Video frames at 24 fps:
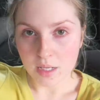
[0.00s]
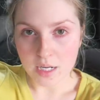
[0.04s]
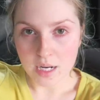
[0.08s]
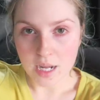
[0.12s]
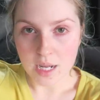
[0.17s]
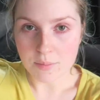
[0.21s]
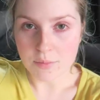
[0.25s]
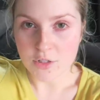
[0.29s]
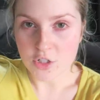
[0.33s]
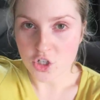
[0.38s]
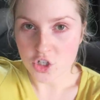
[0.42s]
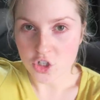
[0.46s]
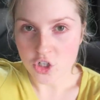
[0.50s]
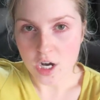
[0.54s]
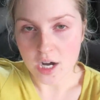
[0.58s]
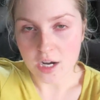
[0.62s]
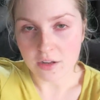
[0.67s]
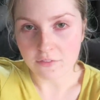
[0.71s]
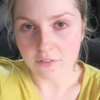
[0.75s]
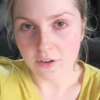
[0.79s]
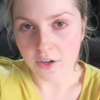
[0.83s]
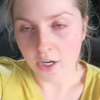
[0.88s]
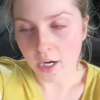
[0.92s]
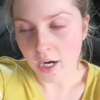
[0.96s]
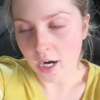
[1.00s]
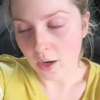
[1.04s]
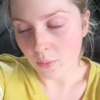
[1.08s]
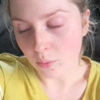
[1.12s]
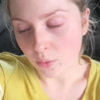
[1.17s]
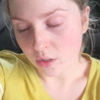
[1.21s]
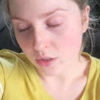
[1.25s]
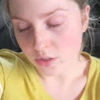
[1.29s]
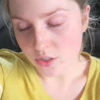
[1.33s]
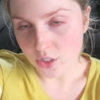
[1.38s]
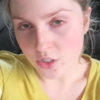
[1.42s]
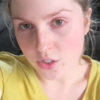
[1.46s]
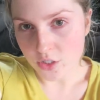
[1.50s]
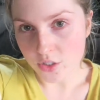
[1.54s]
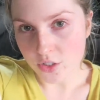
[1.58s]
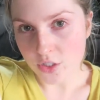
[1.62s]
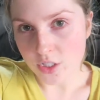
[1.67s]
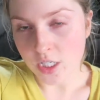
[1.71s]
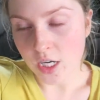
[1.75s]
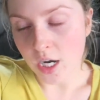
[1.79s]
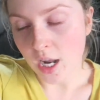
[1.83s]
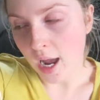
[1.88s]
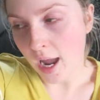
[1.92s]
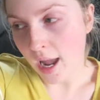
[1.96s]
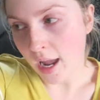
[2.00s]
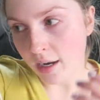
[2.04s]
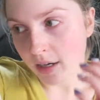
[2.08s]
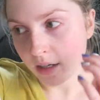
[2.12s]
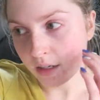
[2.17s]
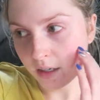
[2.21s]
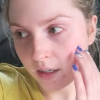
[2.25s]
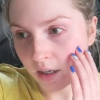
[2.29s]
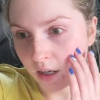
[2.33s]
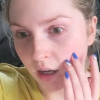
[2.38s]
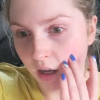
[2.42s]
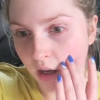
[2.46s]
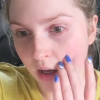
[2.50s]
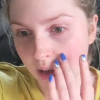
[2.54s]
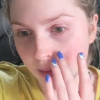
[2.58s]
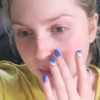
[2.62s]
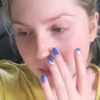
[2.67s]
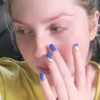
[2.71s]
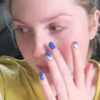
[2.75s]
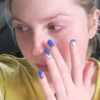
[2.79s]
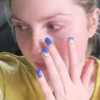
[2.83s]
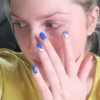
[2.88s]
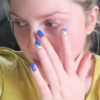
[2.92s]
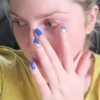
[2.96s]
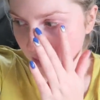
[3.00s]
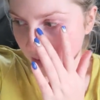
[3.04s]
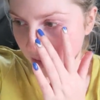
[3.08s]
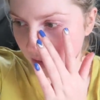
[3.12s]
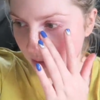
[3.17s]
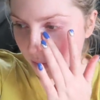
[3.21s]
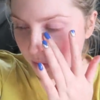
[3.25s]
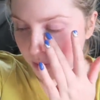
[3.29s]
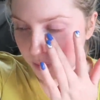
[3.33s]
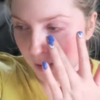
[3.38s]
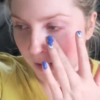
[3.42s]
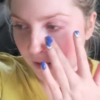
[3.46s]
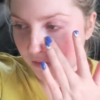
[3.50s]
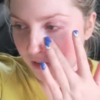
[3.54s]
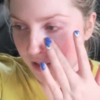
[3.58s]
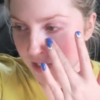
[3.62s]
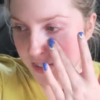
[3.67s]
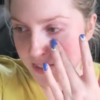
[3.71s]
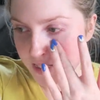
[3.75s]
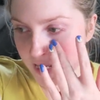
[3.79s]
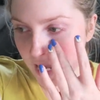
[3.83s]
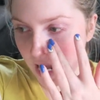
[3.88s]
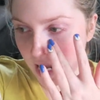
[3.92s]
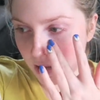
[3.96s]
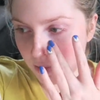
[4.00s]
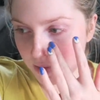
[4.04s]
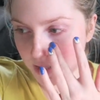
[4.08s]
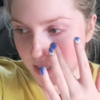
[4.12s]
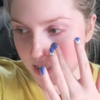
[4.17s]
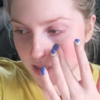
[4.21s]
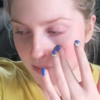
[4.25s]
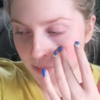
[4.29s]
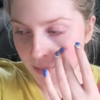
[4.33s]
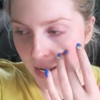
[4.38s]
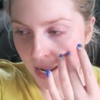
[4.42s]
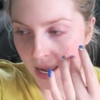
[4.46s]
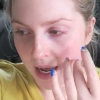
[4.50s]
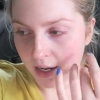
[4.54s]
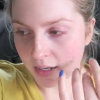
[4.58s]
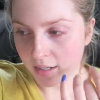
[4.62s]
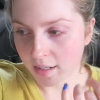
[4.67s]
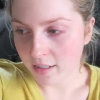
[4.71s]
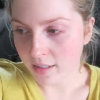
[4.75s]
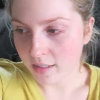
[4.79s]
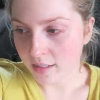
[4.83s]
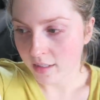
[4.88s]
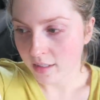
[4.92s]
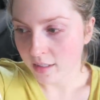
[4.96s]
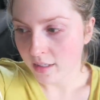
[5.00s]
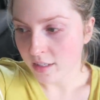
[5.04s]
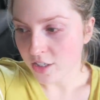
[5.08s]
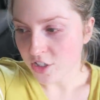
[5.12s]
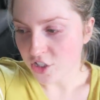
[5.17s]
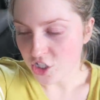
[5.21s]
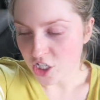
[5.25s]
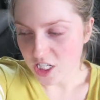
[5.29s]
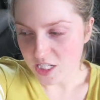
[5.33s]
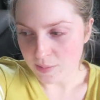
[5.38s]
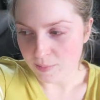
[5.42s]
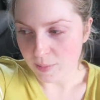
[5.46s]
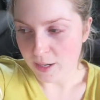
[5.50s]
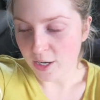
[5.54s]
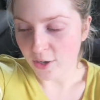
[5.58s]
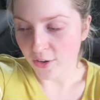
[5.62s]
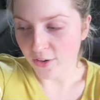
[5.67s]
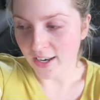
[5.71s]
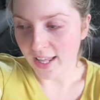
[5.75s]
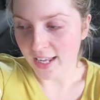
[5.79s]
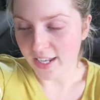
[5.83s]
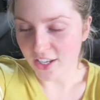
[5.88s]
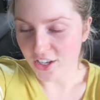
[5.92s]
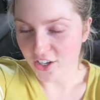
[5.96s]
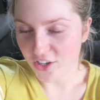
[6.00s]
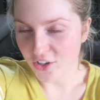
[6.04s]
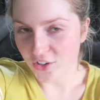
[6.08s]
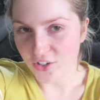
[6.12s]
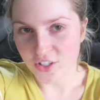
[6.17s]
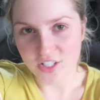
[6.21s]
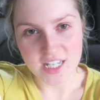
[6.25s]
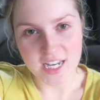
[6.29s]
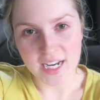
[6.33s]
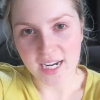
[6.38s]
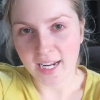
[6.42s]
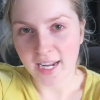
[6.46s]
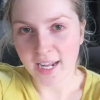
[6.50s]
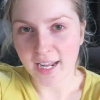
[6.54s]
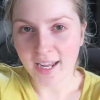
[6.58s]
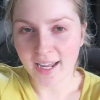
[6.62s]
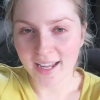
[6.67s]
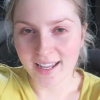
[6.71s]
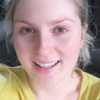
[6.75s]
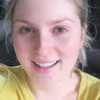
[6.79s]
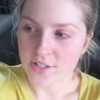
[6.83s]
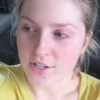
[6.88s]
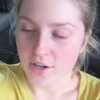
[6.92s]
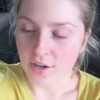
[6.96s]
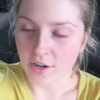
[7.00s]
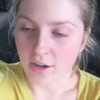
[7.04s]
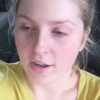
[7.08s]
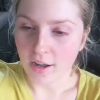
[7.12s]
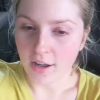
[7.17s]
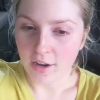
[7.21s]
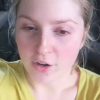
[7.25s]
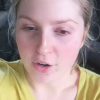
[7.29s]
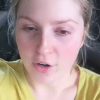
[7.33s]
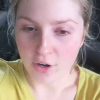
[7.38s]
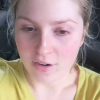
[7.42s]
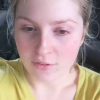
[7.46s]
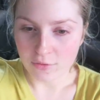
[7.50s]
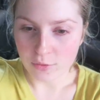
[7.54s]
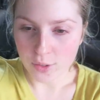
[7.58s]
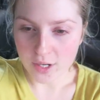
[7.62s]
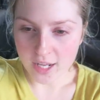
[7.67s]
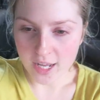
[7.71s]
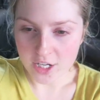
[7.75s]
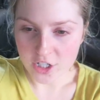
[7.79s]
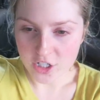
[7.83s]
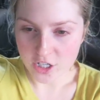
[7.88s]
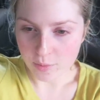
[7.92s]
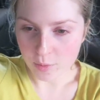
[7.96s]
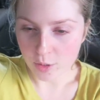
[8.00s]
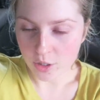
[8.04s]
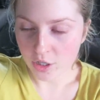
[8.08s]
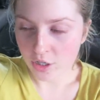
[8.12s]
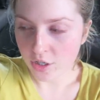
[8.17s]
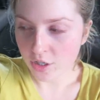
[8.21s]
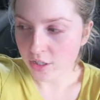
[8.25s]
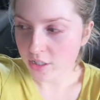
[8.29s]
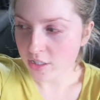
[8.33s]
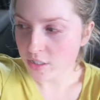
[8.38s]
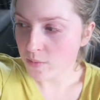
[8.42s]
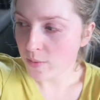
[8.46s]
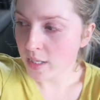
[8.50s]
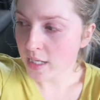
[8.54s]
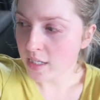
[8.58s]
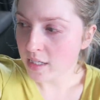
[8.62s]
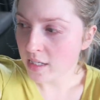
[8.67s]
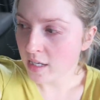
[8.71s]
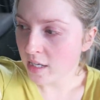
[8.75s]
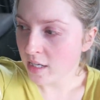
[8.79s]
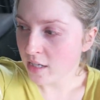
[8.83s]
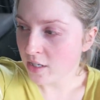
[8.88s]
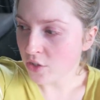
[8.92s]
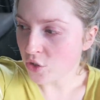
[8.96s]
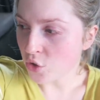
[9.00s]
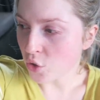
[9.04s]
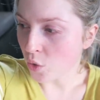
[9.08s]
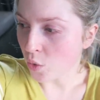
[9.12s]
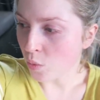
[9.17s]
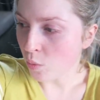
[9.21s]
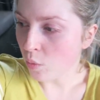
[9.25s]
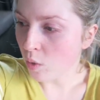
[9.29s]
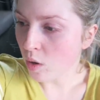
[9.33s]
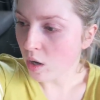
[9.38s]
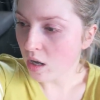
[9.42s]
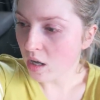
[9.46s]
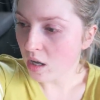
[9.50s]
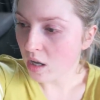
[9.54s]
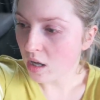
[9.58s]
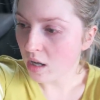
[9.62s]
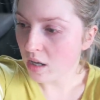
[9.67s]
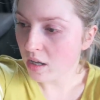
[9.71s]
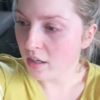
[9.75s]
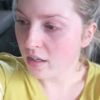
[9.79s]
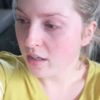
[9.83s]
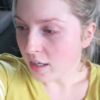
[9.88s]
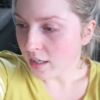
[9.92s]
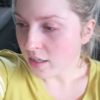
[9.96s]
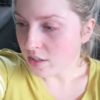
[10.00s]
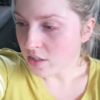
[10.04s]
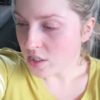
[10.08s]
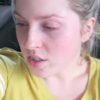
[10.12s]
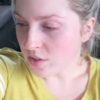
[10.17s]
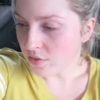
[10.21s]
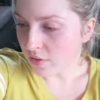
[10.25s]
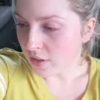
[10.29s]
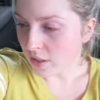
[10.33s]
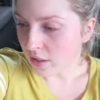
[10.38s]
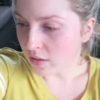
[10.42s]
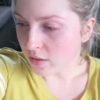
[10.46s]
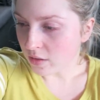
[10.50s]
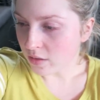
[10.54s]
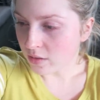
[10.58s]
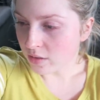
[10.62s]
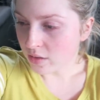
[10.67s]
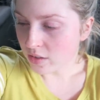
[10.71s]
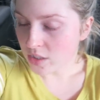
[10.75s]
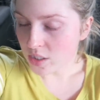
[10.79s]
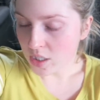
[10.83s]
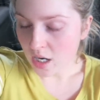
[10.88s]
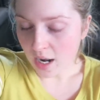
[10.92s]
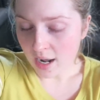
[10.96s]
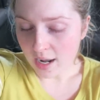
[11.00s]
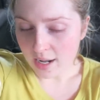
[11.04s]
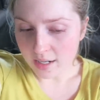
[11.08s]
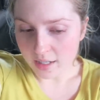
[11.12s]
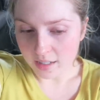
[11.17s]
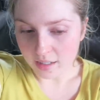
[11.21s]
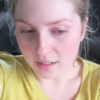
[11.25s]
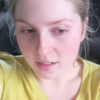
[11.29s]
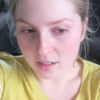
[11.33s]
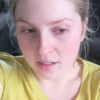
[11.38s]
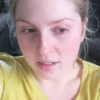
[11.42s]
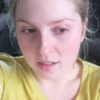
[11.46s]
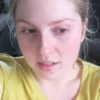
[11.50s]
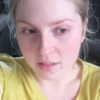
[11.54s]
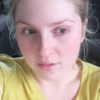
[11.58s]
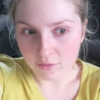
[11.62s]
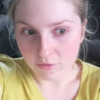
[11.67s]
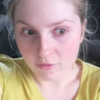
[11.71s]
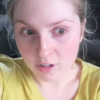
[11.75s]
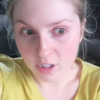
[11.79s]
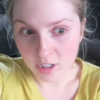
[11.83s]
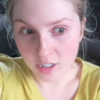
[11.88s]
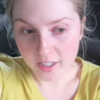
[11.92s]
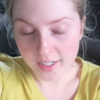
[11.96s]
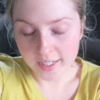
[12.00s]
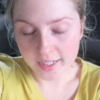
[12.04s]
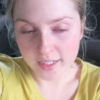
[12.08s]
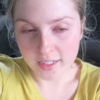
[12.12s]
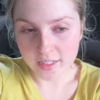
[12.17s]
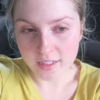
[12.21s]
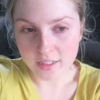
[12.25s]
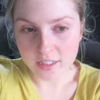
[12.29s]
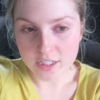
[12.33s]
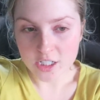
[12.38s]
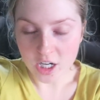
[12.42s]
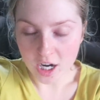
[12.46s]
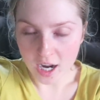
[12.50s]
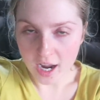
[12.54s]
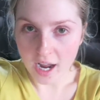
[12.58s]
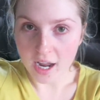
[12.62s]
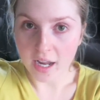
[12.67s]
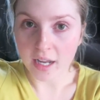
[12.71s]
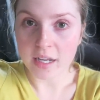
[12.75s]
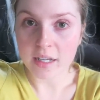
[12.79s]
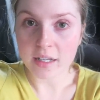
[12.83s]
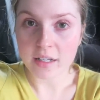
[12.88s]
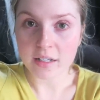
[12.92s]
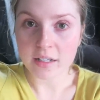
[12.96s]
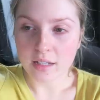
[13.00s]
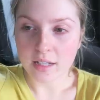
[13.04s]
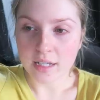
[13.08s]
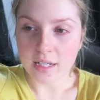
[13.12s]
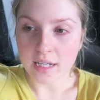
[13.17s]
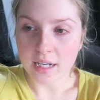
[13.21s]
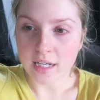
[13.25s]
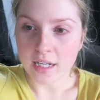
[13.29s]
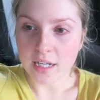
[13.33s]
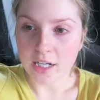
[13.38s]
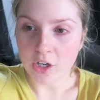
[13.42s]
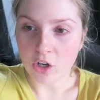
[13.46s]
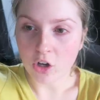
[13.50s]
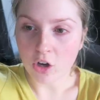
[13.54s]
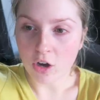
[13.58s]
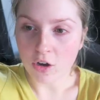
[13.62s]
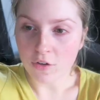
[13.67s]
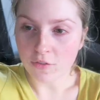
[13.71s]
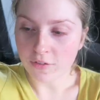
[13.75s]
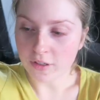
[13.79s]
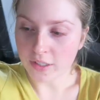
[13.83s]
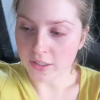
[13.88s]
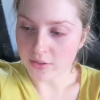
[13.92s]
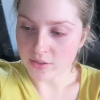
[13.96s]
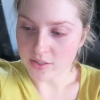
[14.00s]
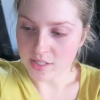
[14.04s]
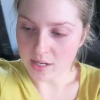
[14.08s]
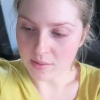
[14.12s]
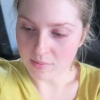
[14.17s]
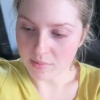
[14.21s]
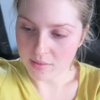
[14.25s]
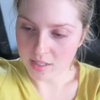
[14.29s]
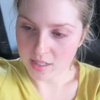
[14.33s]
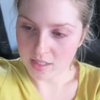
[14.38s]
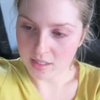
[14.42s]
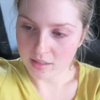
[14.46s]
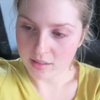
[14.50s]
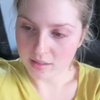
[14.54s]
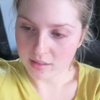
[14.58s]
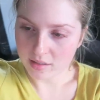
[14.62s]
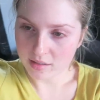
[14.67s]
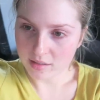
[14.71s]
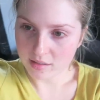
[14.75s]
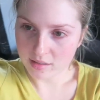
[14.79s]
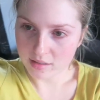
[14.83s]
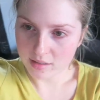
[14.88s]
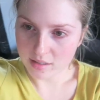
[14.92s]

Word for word: Me and Hamish are trying to figure out what to do tonight. Um, one of my friends Amy is back she's been on like a Contiki. So I don't know if we'll catch up with her this weekend or what. I just feel tired, very tired. Like I need coffee or something.